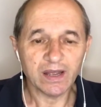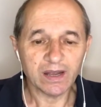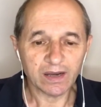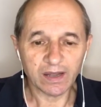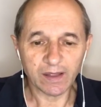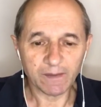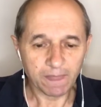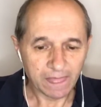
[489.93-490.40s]

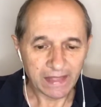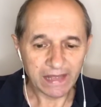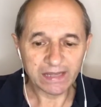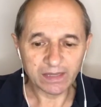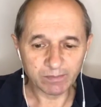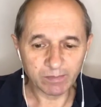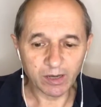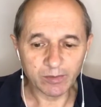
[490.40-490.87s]
like, at
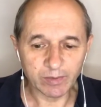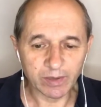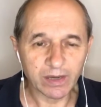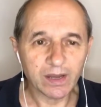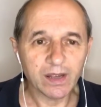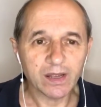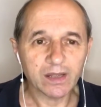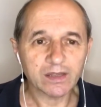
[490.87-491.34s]
the moment,
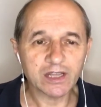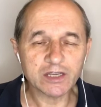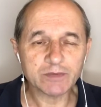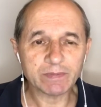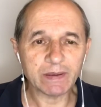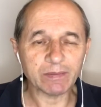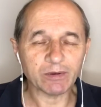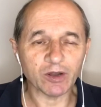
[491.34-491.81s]
these
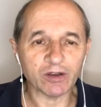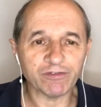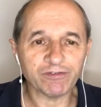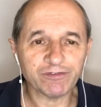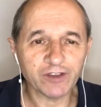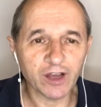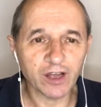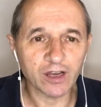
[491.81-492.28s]
people on
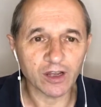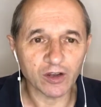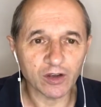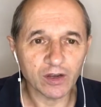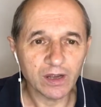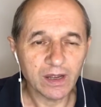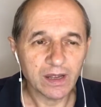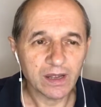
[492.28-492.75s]

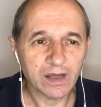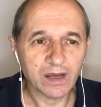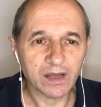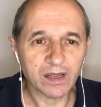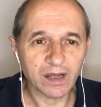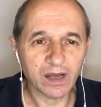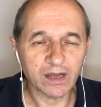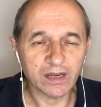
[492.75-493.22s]
furlough,
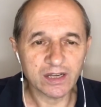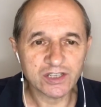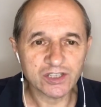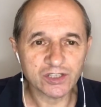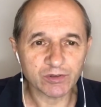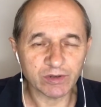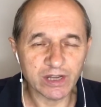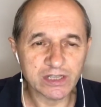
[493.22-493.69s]
I listened
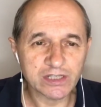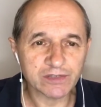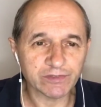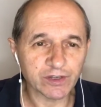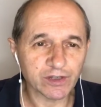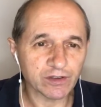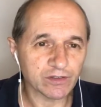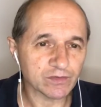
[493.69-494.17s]
to an
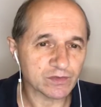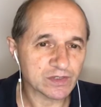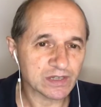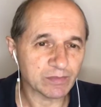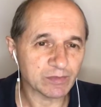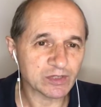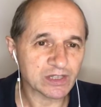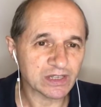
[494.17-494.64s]
interview with
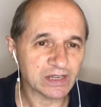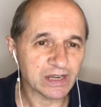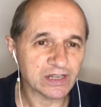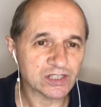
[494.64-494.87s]
someone today.